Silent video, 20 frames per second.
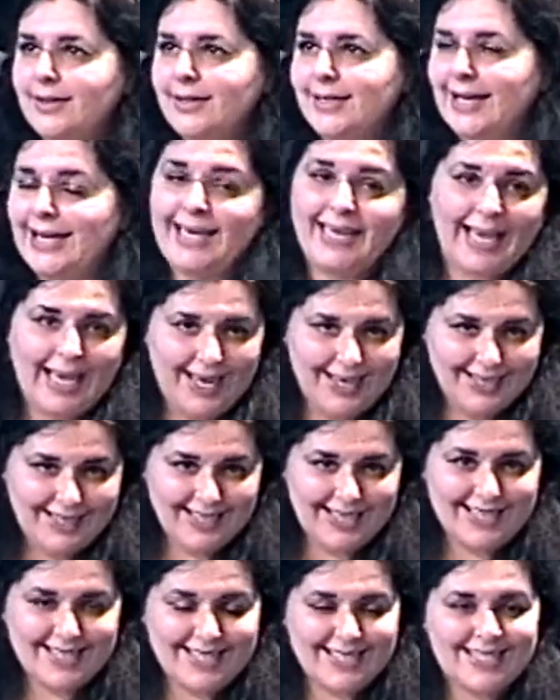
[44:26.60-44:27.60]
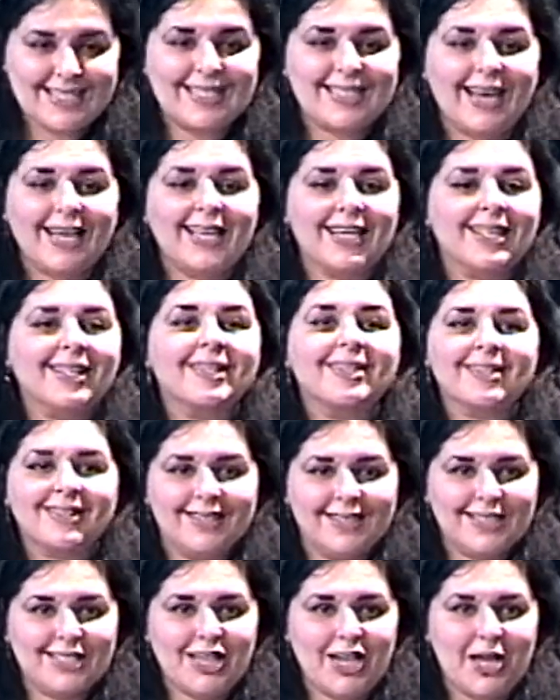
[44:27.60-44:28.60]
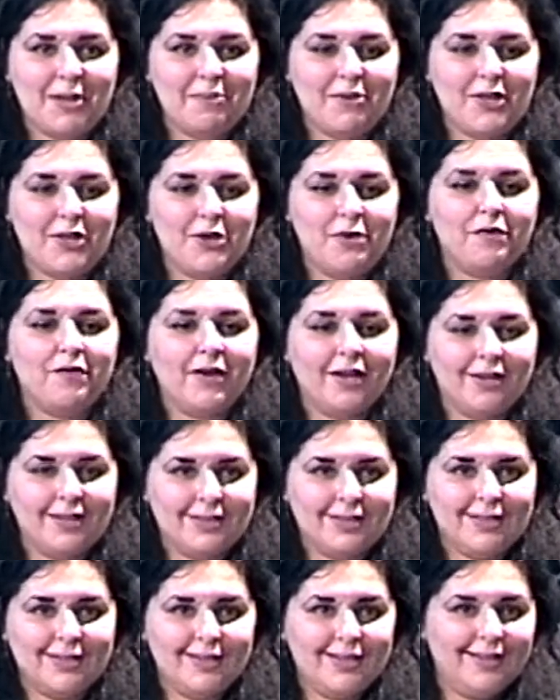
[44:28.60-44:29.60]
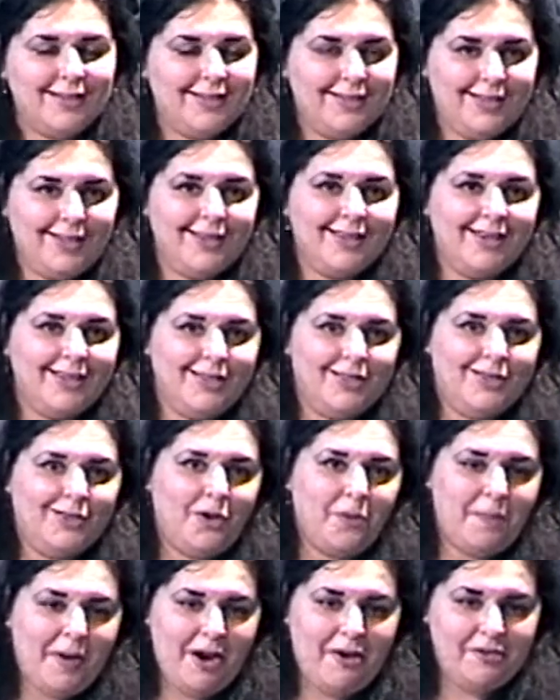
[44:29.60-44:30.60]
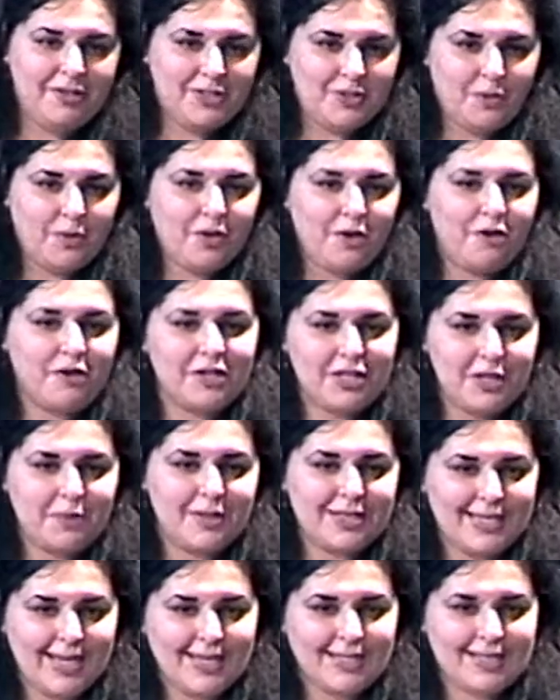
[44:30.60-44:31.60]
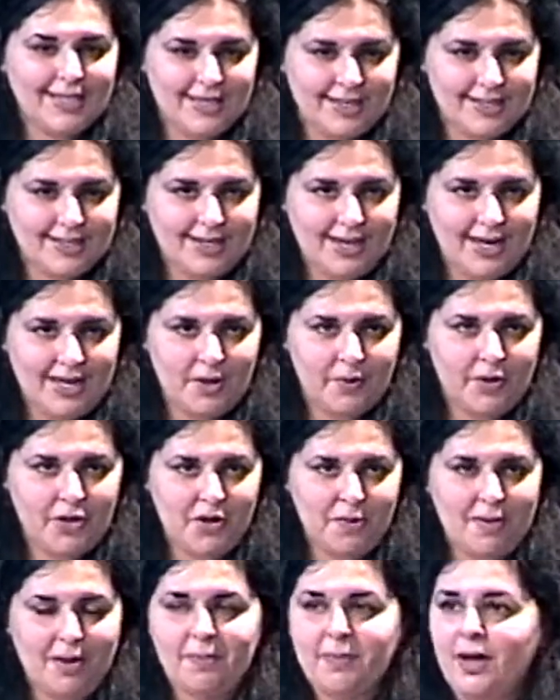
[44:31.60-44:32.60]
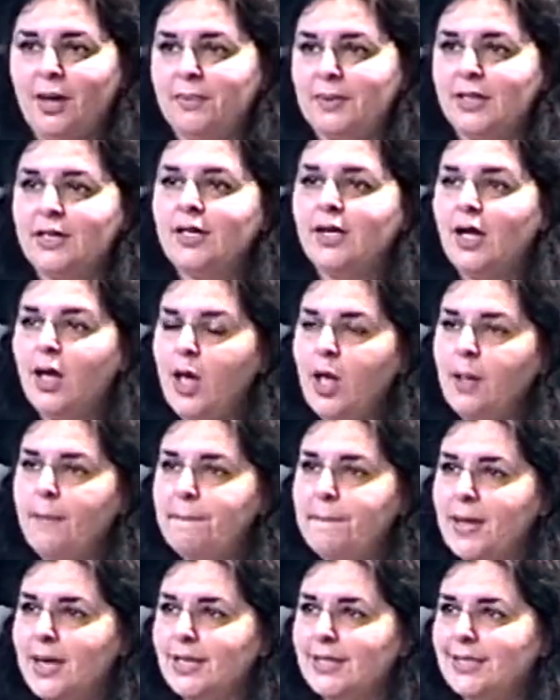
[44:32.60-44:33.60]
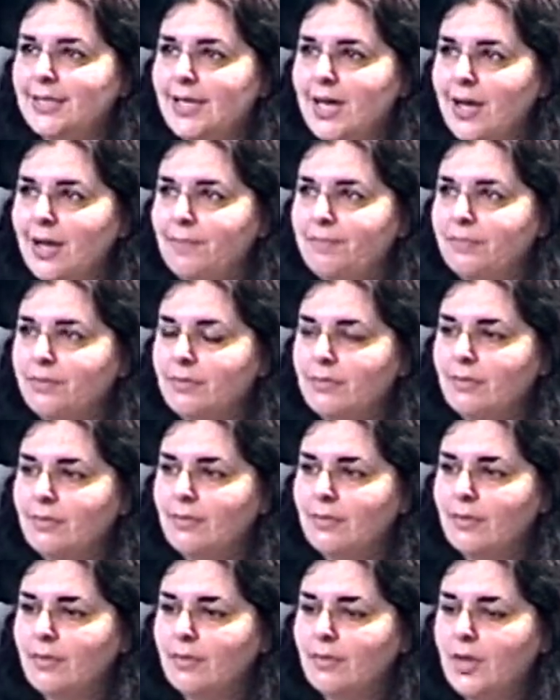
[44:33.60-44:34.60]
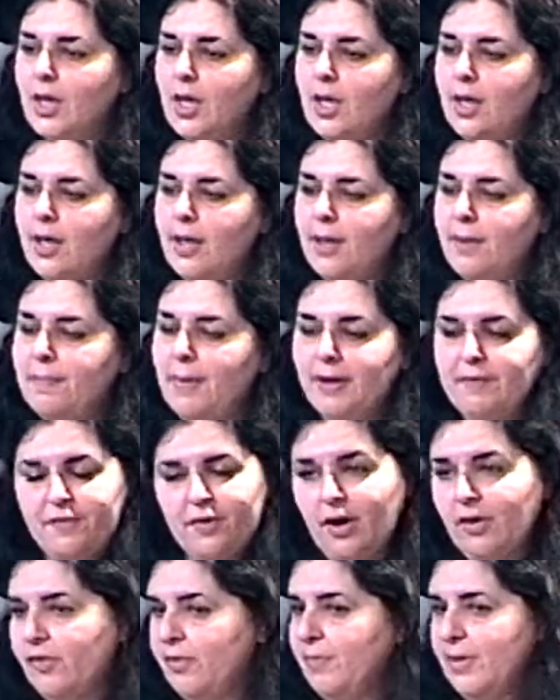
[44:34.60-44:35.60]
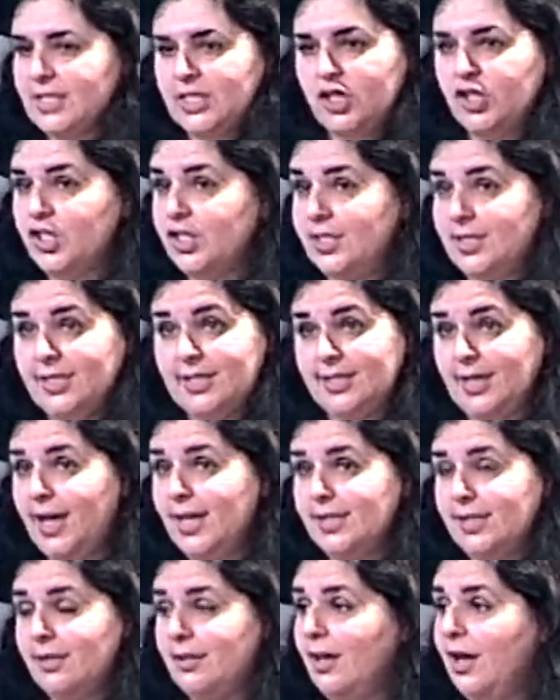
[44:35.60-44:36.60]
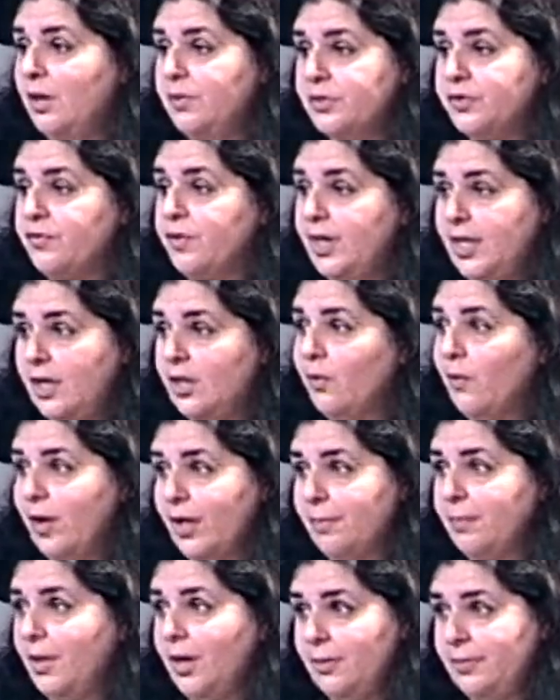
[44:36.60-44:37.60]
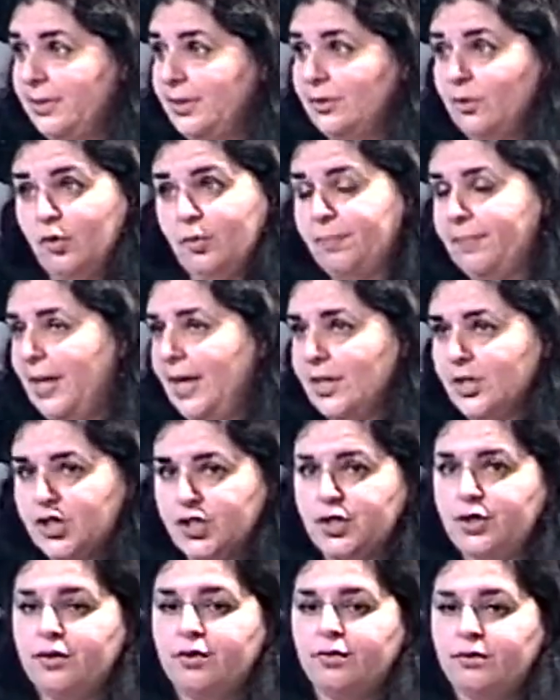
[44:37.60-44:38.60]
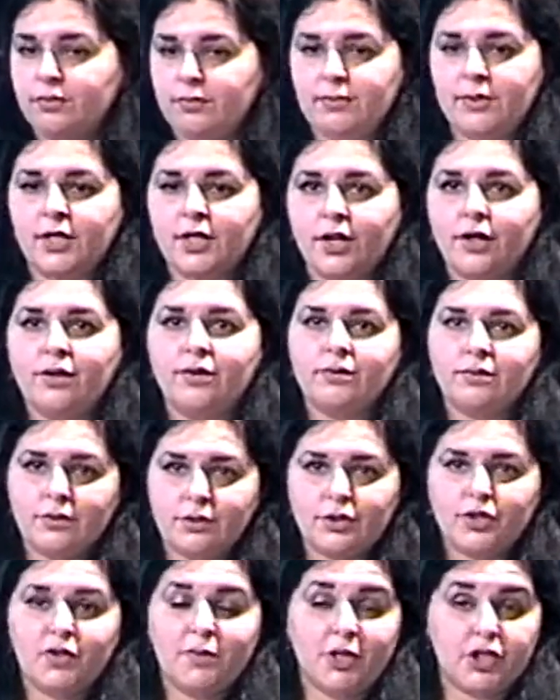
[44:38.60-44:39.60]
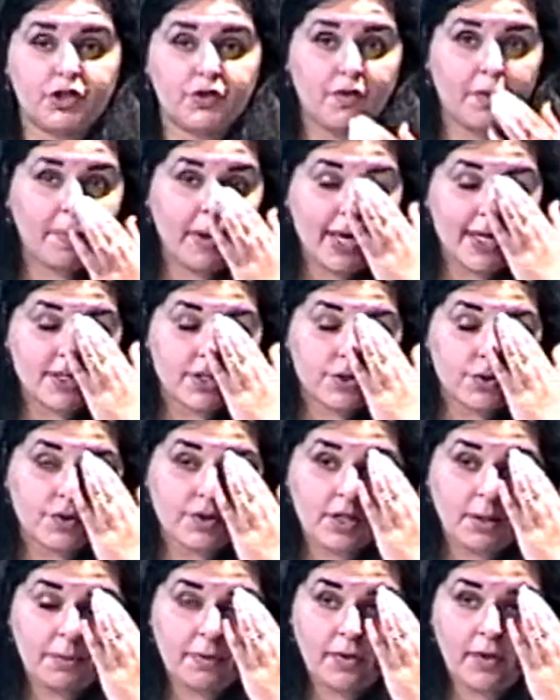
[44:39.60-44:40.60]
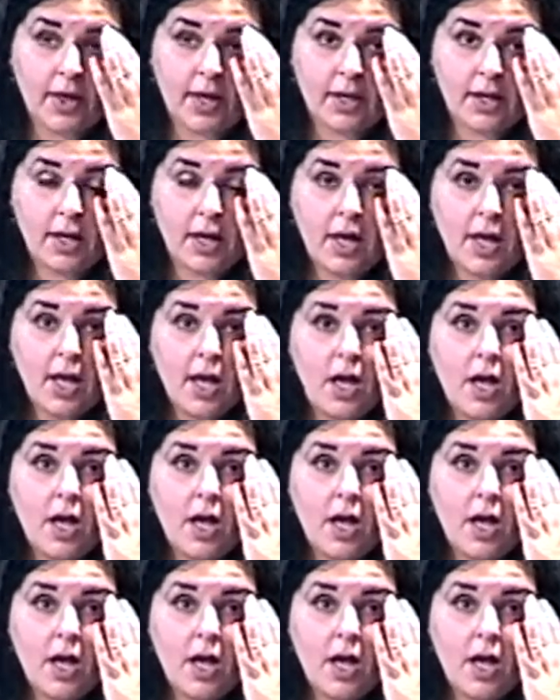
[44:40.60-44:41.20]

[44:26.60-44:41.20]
And again, it's like the time that you felt your parents' authority was lessening slightly when you met Baba. But my father must have just decided that I was really annoying Baba, or being too, you know, too much of a pest or something.